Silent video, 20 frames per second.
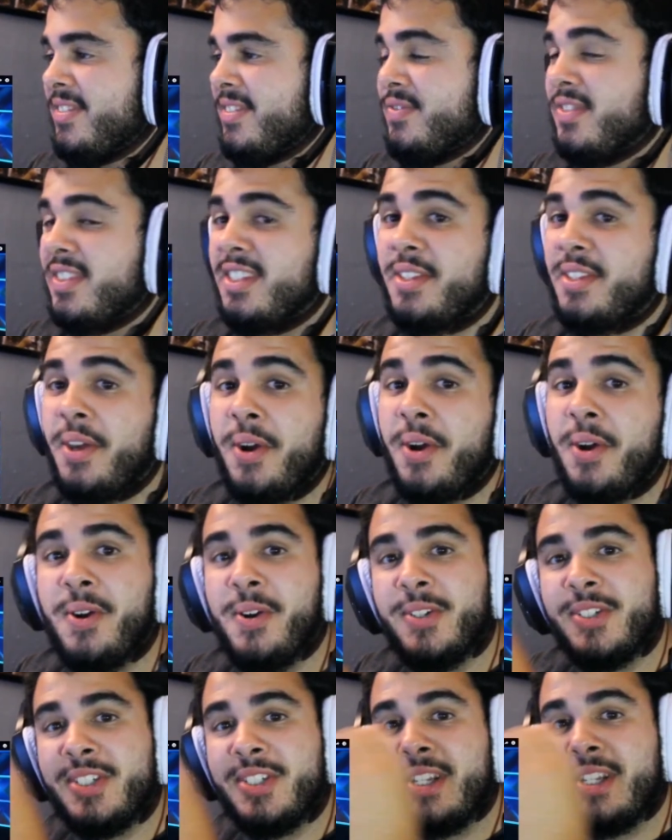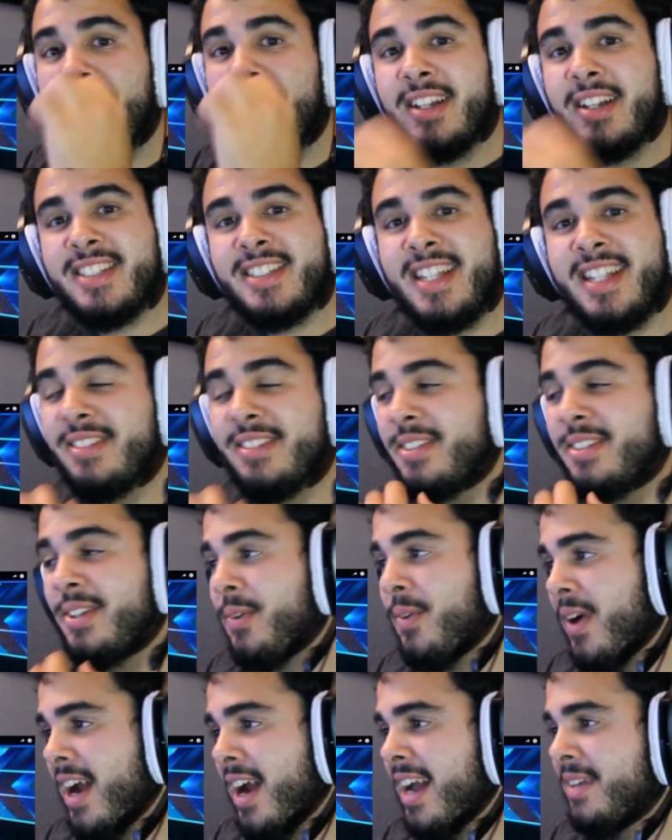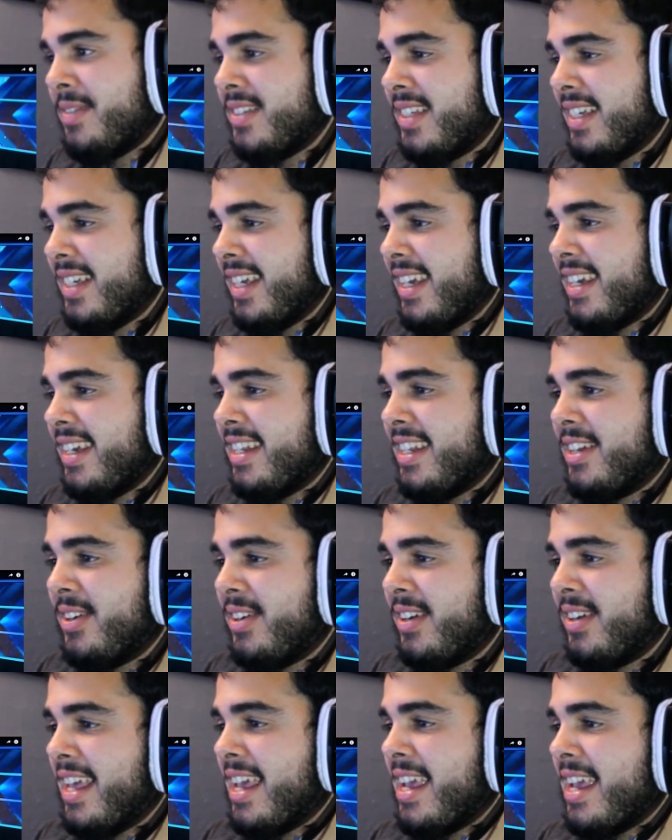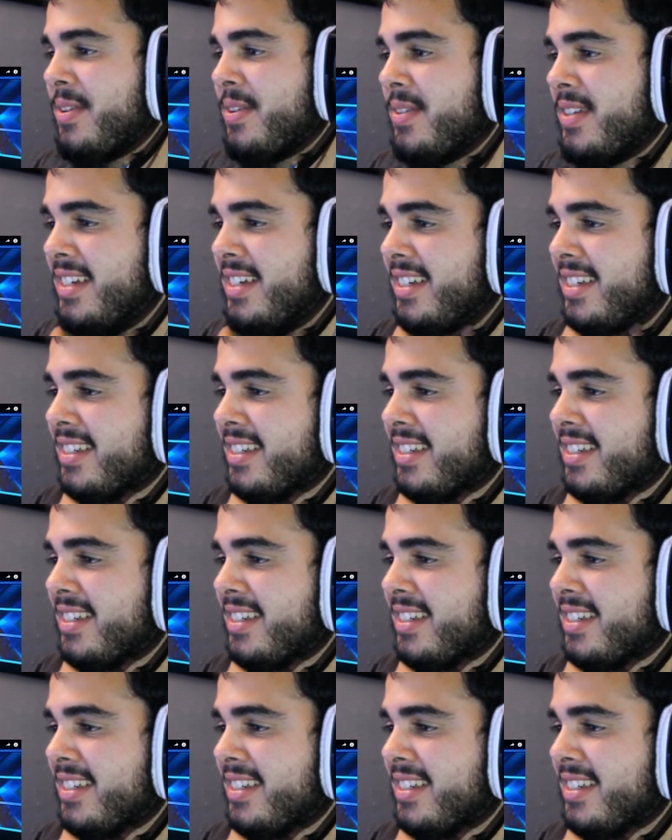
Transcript: Yo, she bust out the rhymes again in her language.